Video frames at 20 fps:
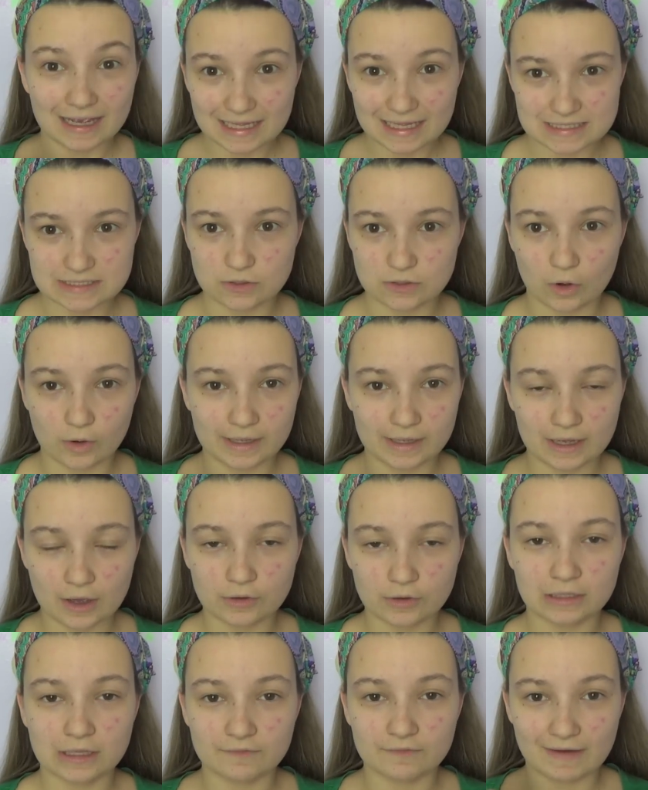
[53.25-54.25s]
It's not, it
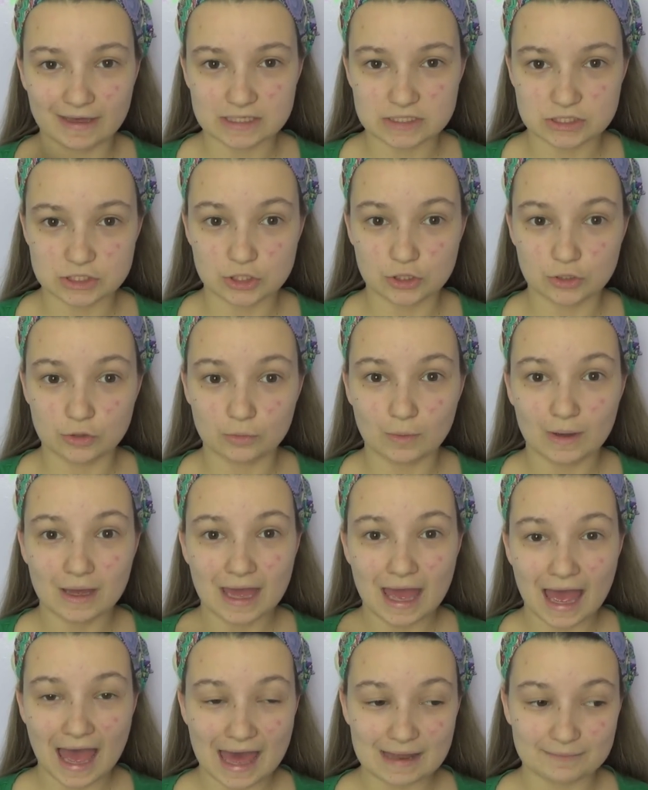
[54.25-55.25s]
only affects you,
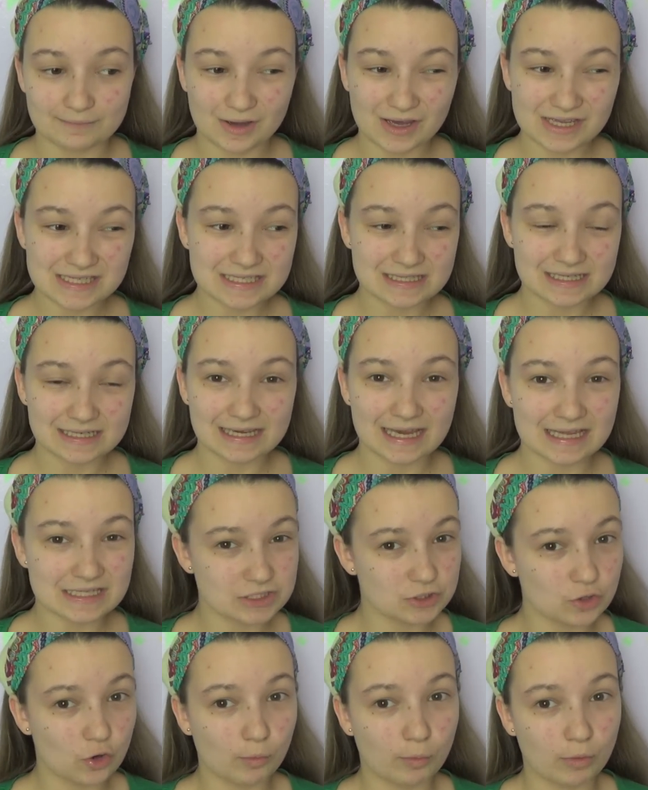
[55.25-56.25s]
and personally
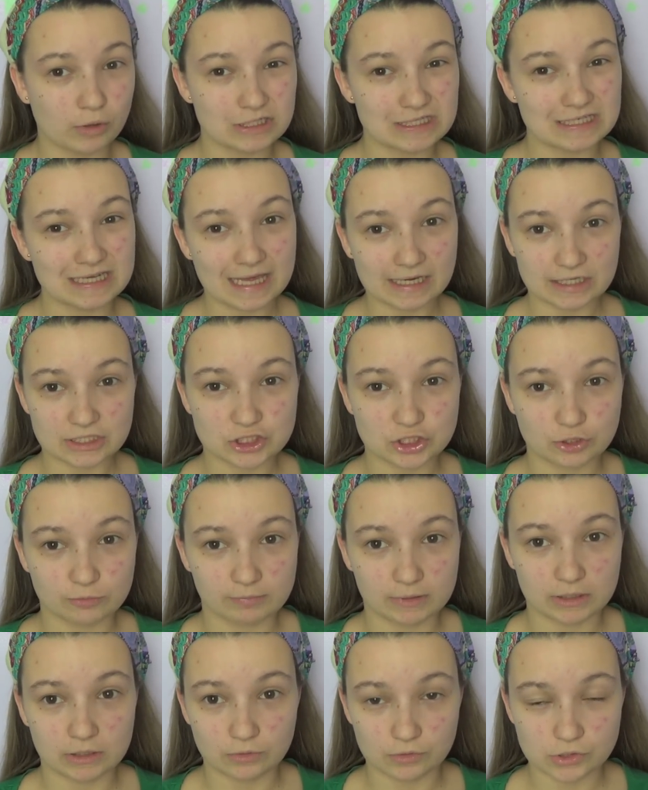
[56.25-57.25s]
it's your body and it
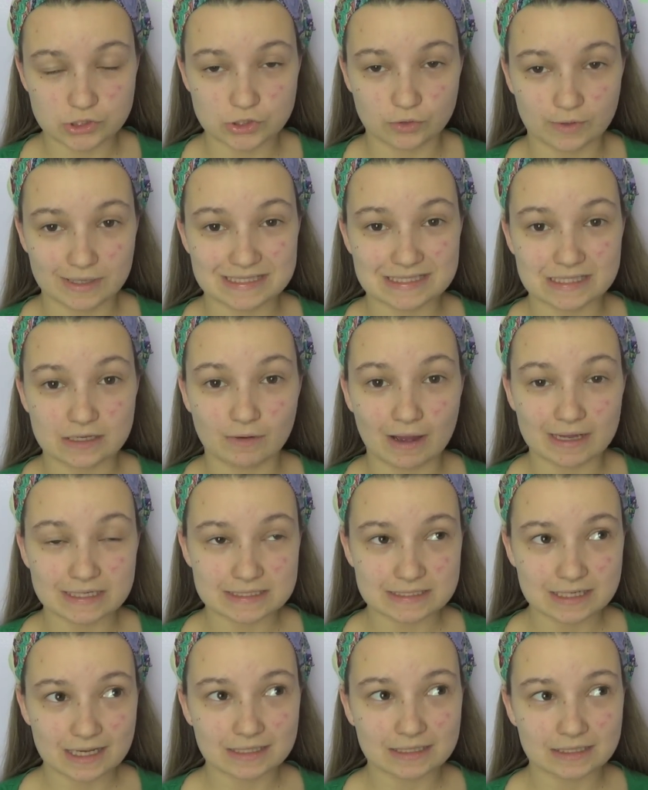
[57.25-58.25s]
should be your choice. So I
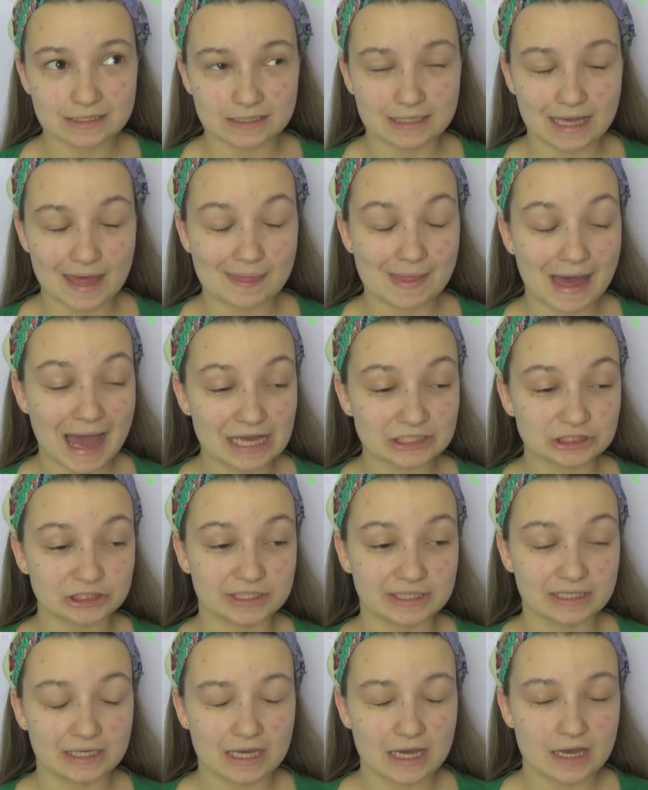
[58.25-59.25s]
decided in the end that
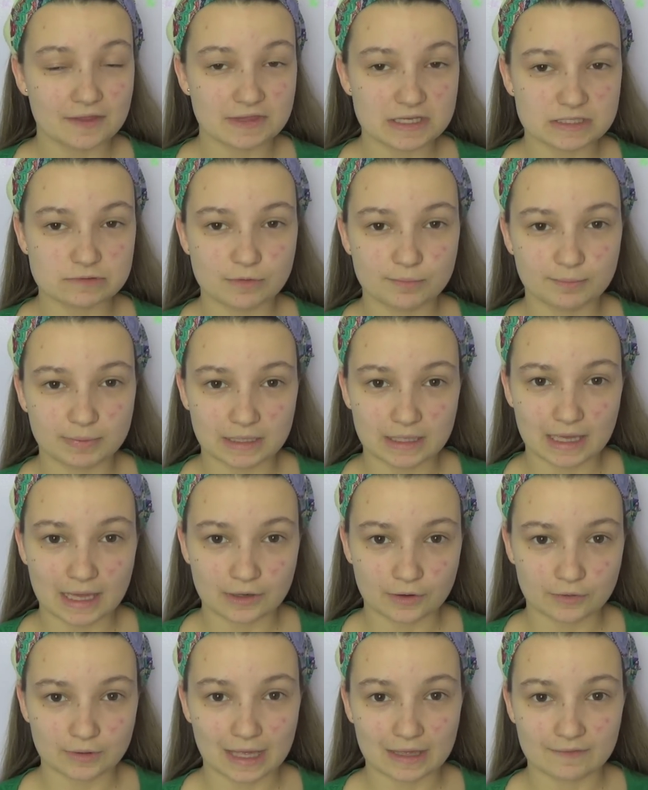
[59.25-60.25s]
actually this would be
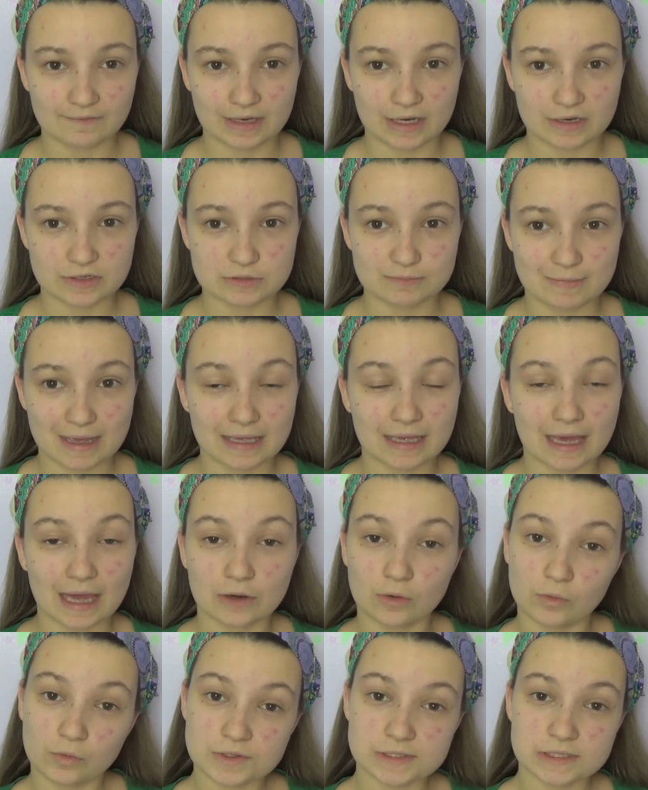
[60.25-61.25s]
an okay video to make,
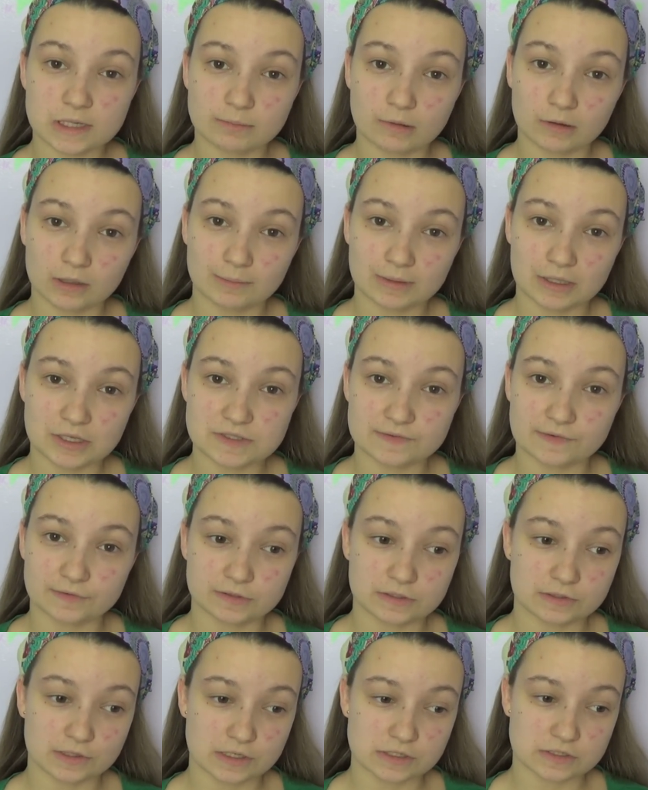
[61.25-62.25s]
and also it'd probably be useful
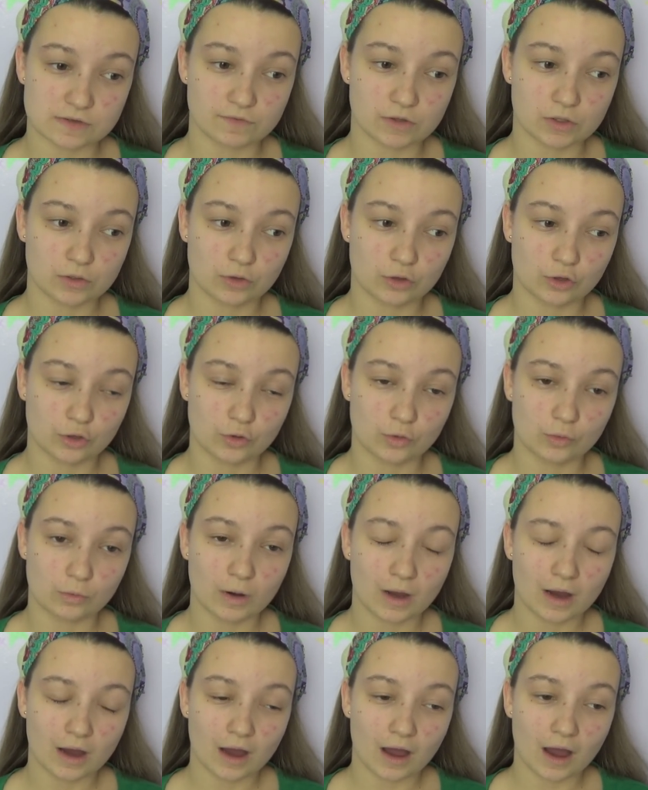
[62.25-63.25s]
to those of you who